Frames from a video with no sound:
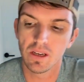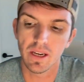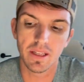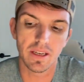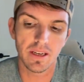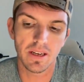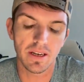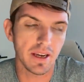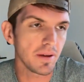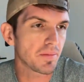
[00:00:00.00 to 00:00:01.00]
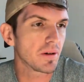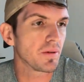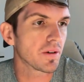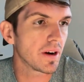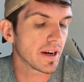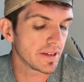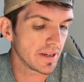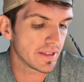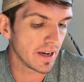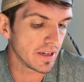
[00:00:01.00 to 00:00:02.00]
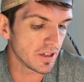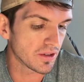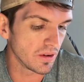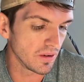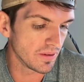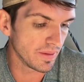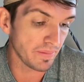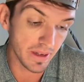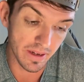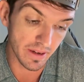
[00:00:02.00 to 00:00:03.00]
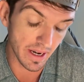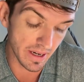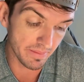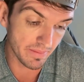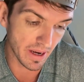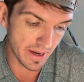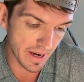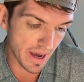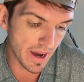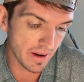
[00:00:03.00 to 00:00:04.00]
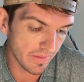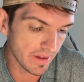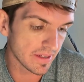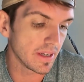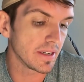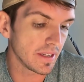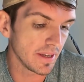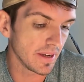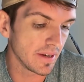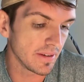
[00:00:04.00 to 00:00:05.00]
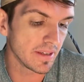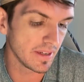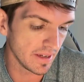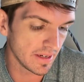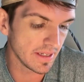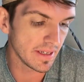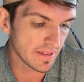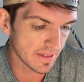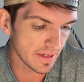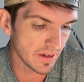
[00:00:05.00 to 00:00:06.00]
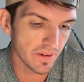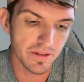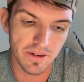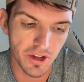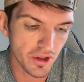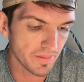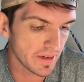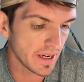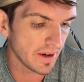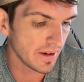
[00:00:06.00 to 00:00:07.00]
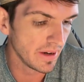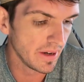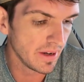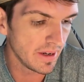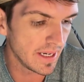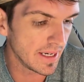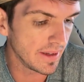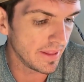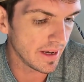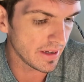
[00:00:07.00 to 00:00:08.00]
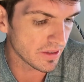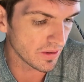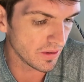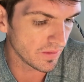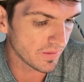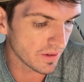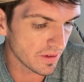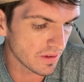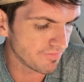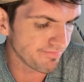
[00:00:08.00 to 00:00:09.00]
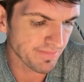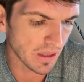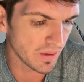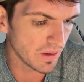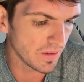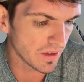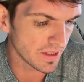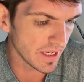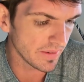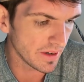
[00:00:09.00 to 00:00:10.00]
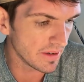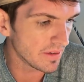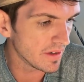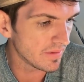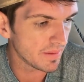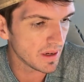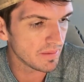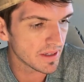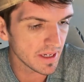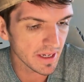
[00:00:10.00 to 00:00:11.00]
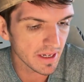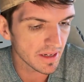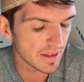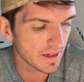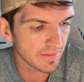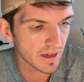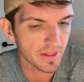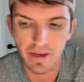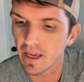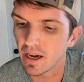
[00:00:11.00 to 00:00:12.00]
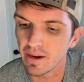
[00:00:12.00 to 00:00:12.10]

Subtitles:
And then a purple cracked ice. I just sold I had a 9 of this and a 10. The 10 I did sell, it's already shipped out. That sold for a little over 700 if I'm not mistaken, and then I've got the 9.